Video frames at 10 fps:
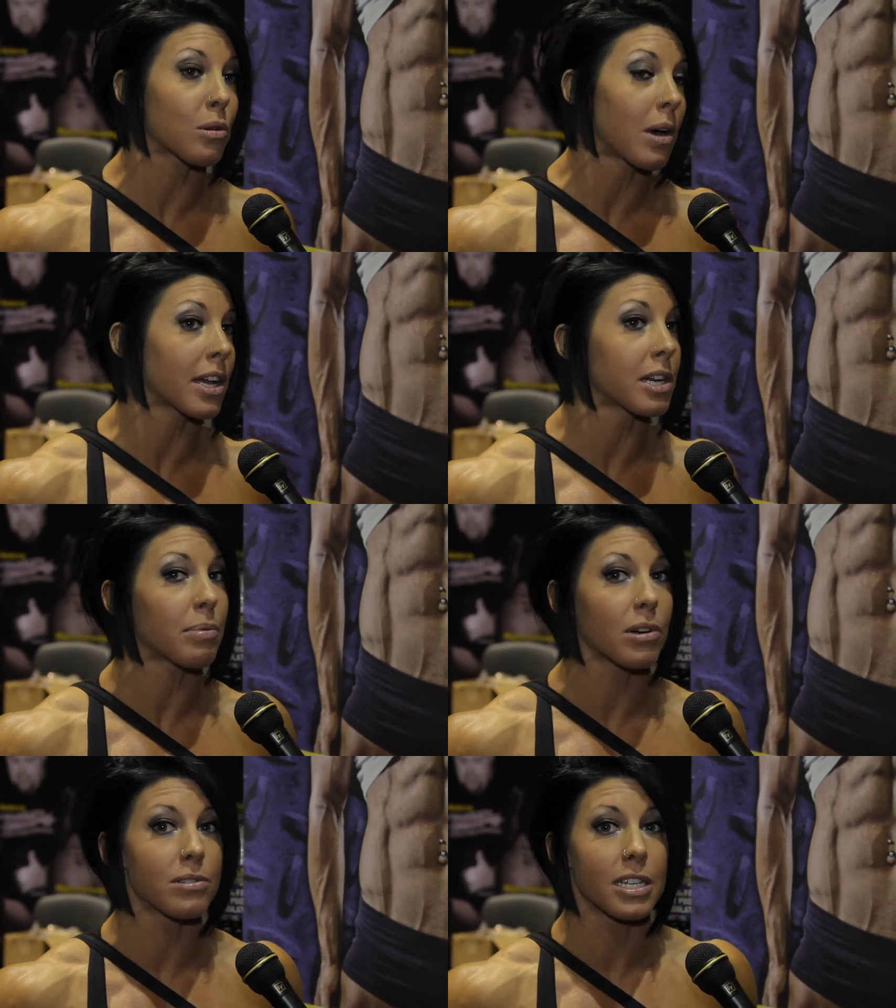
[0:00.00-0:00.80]
quality
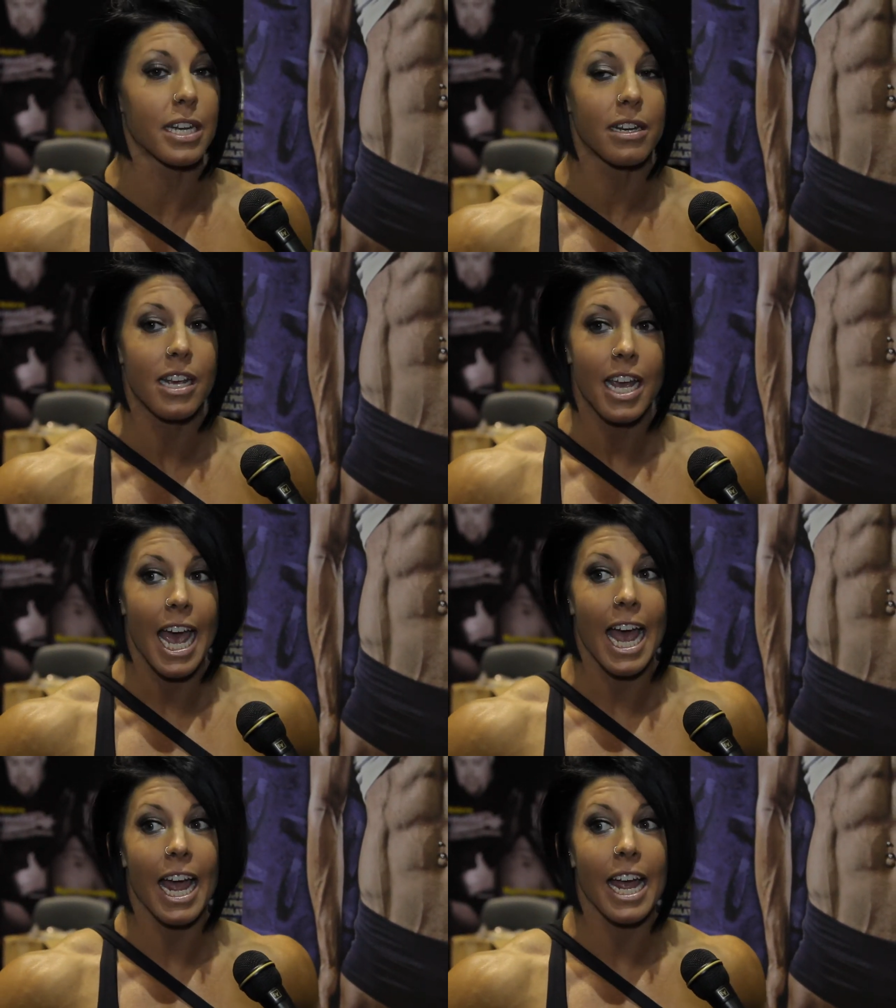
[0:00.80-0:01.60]
protein
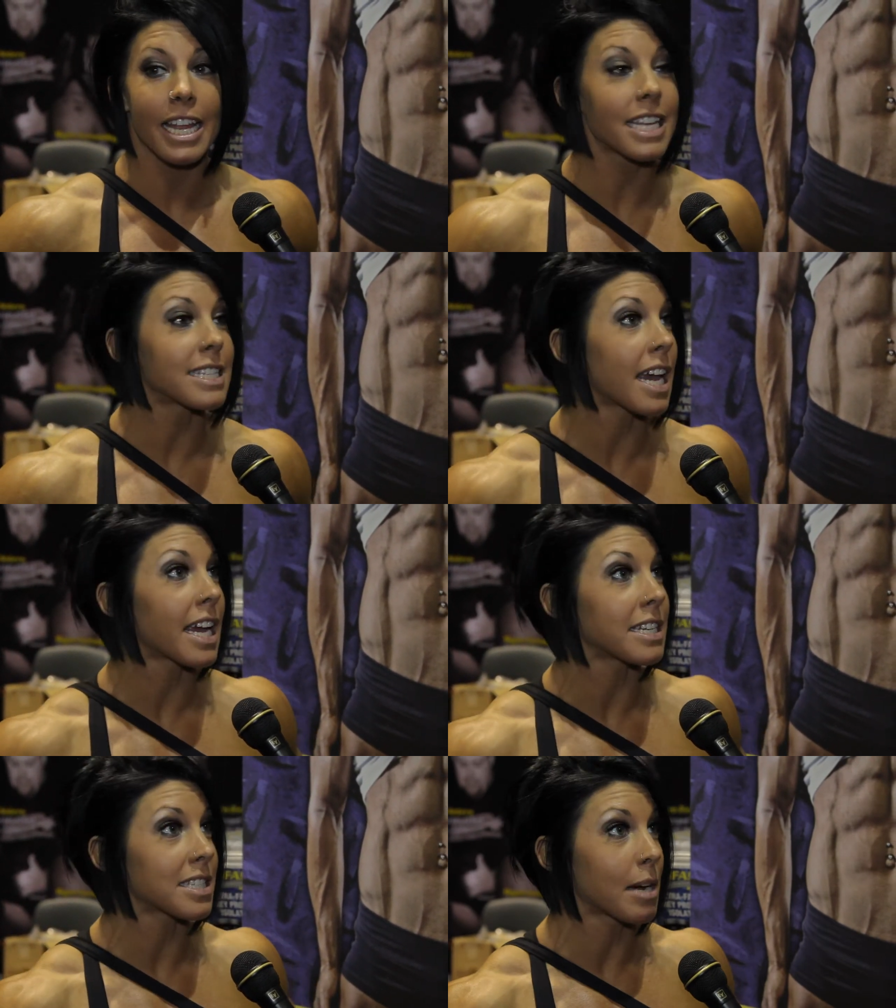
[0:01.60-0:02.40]
and the
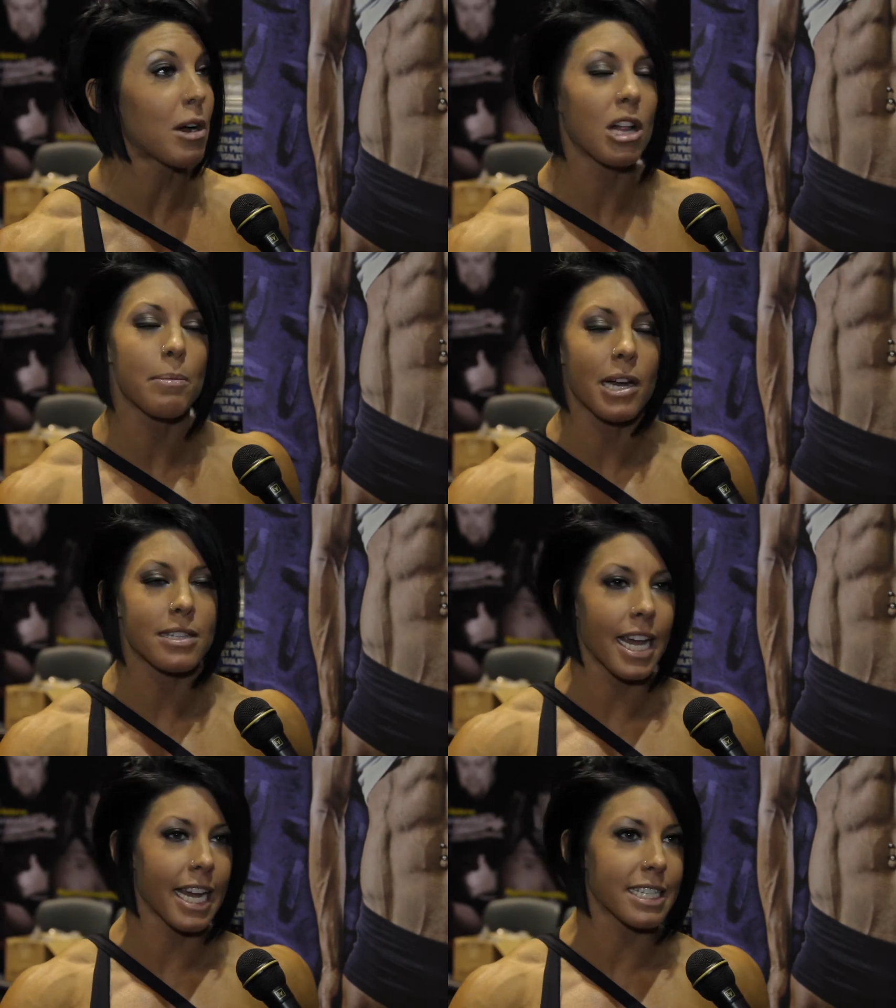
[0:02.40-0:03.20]
taste. I'm all
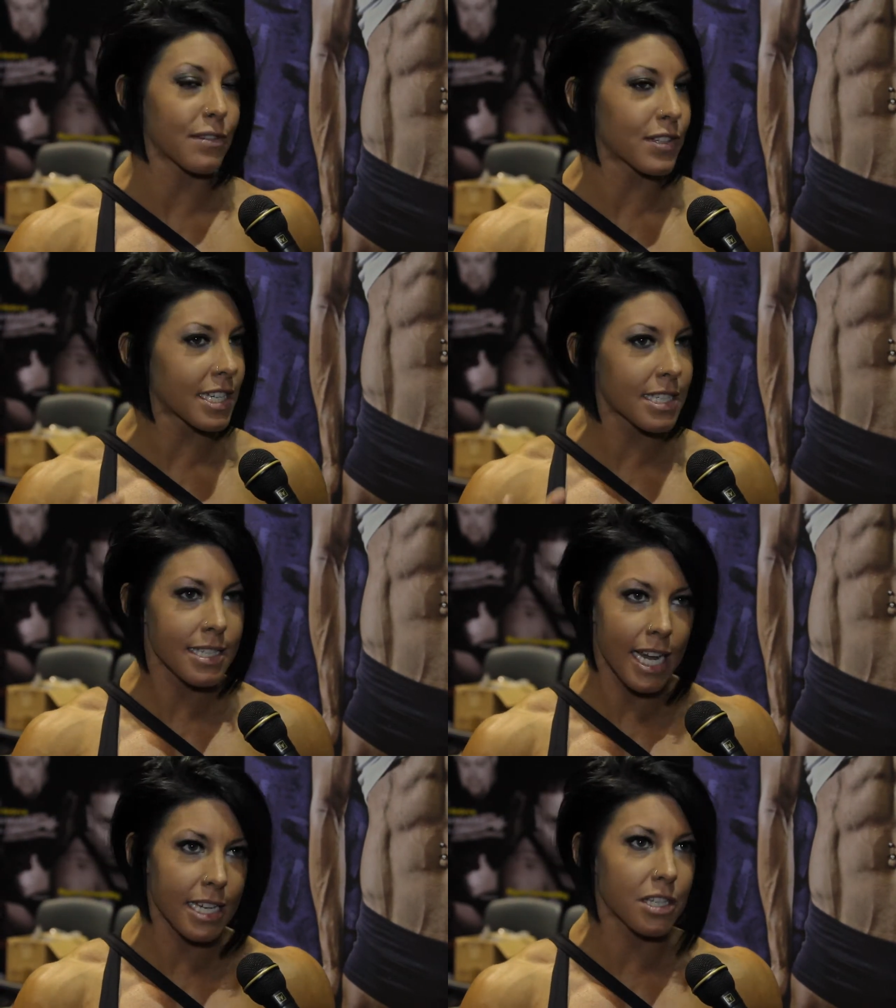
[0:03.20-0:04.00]
about taste. If it
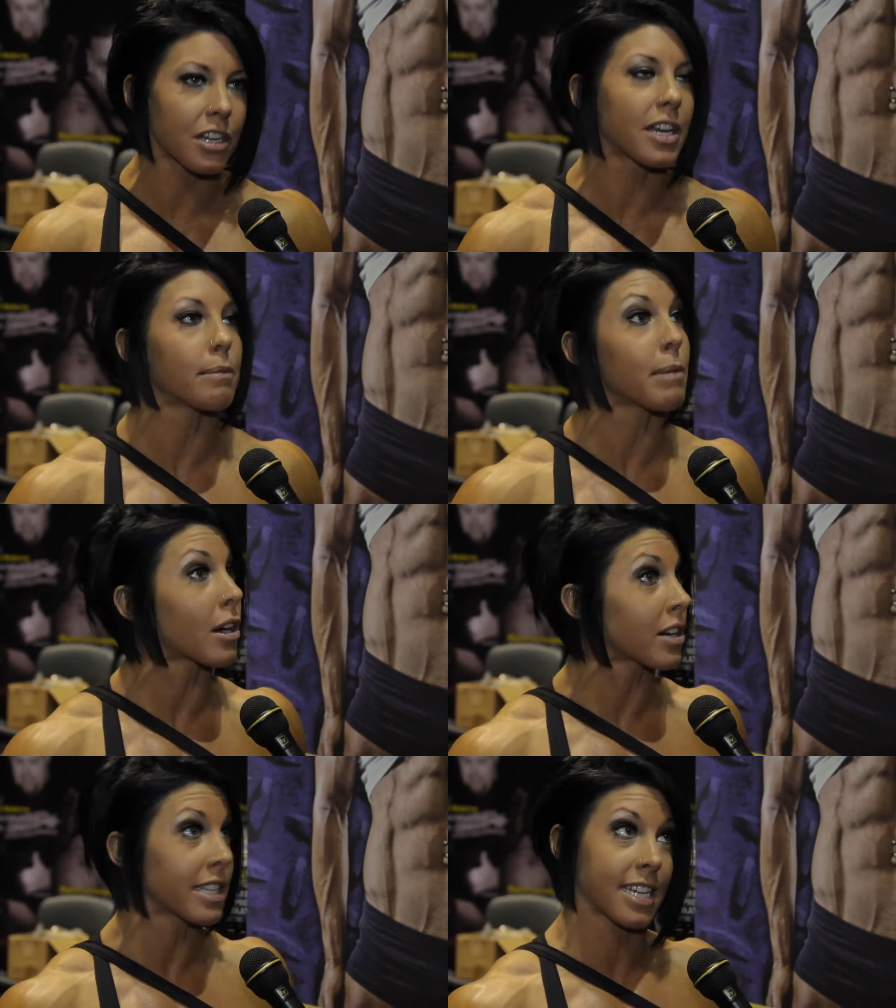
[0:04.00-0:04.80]
doesn't taste good, I'm
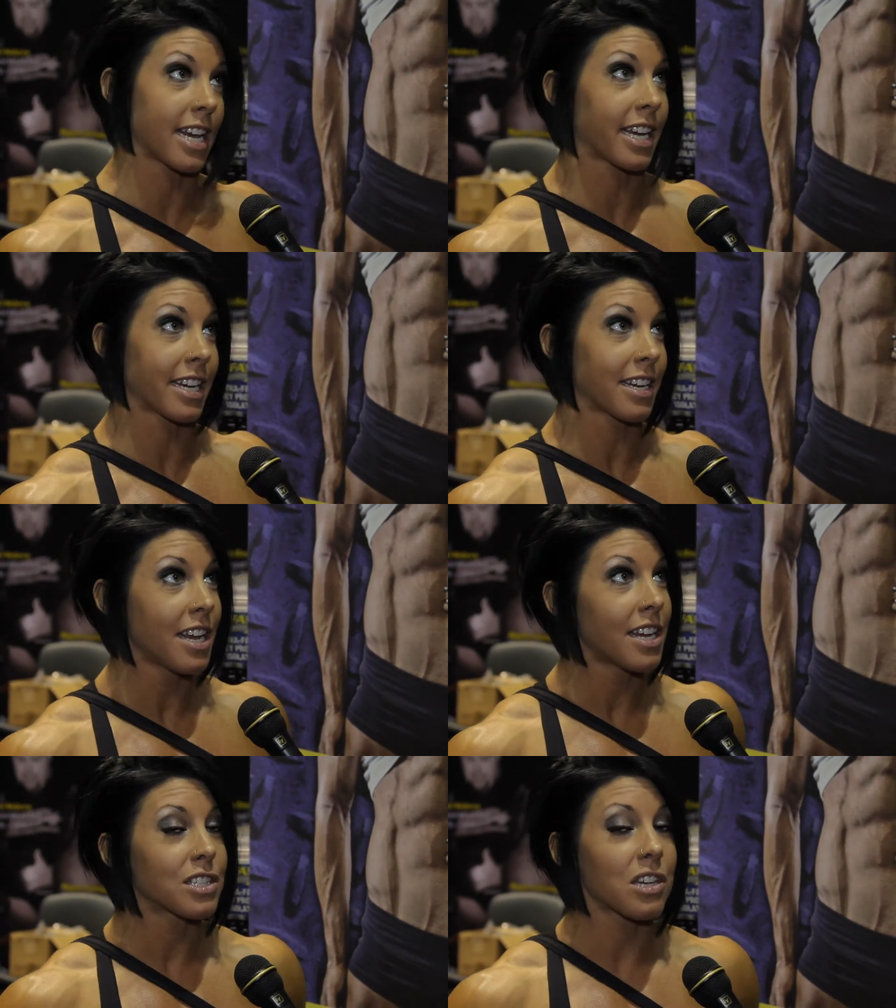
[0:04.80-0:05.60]
not going to take it.
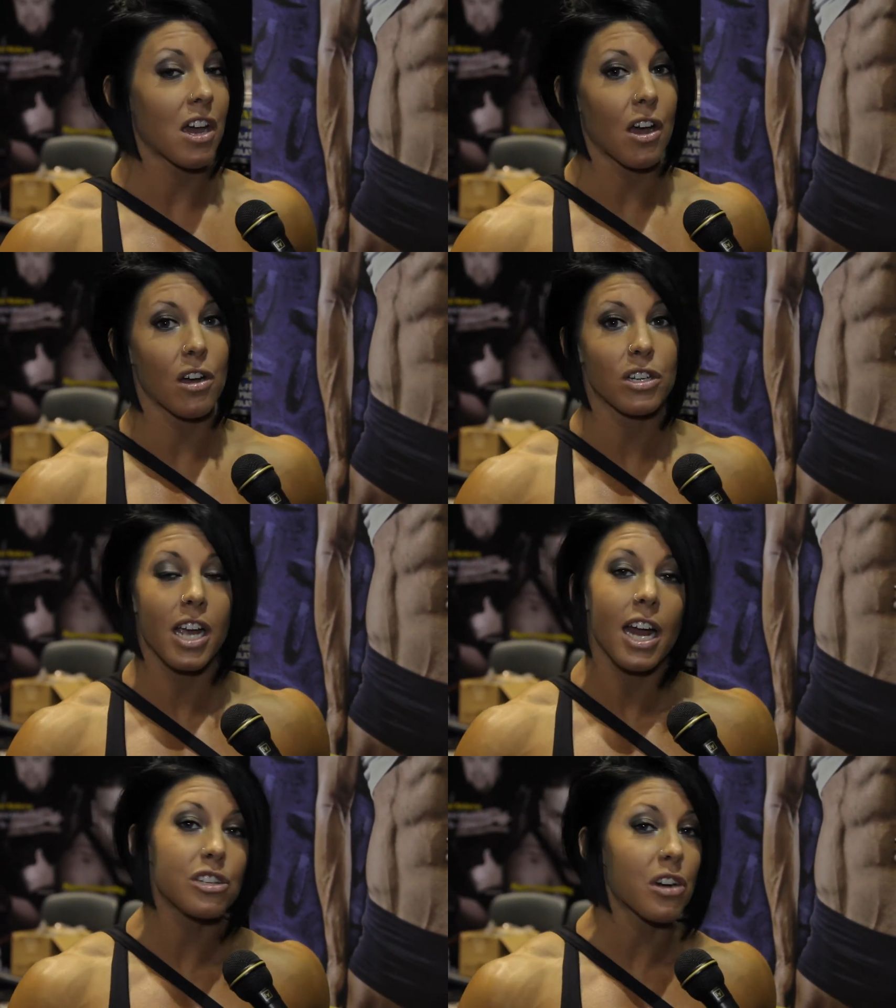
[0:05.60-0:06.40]
So you
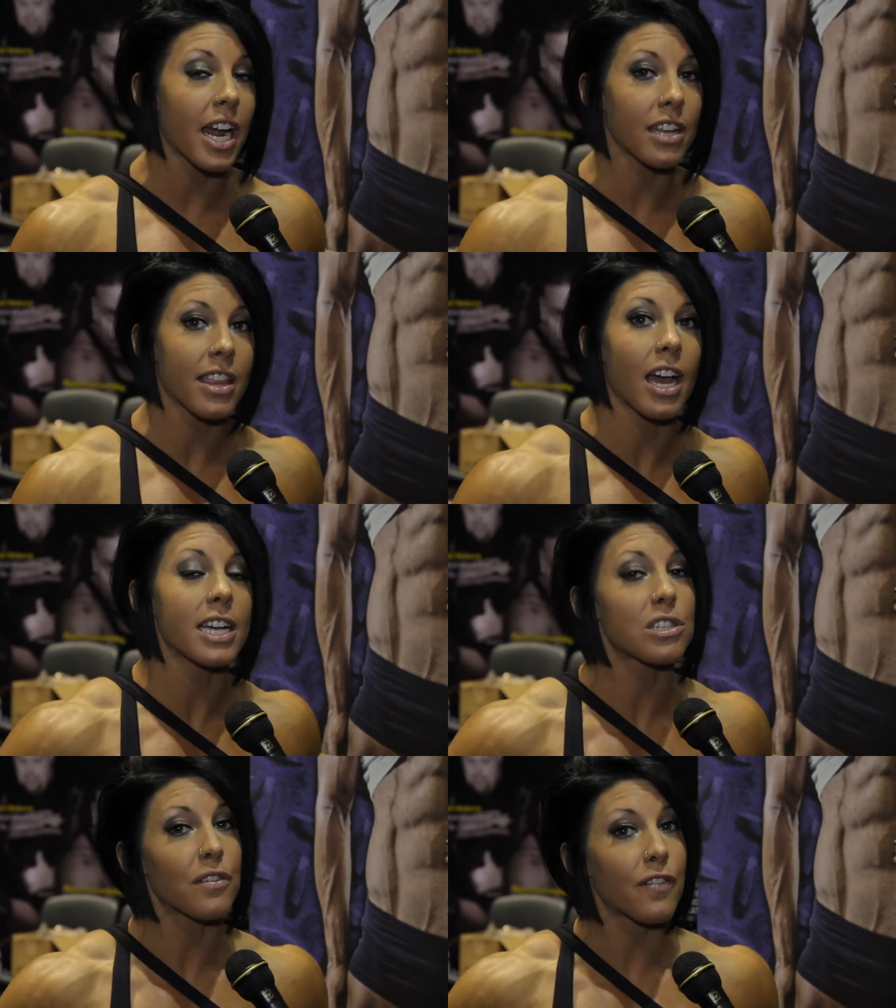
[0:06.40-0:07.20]
got to try out the
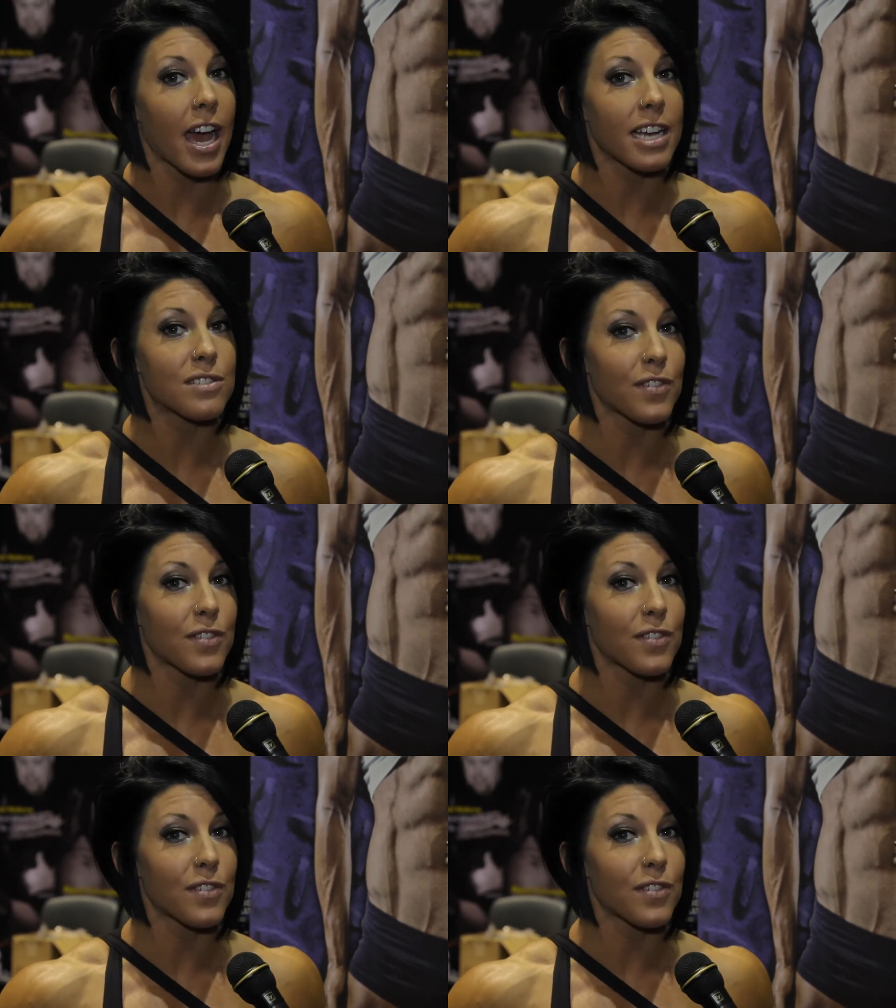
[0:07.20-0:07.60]
IsoFast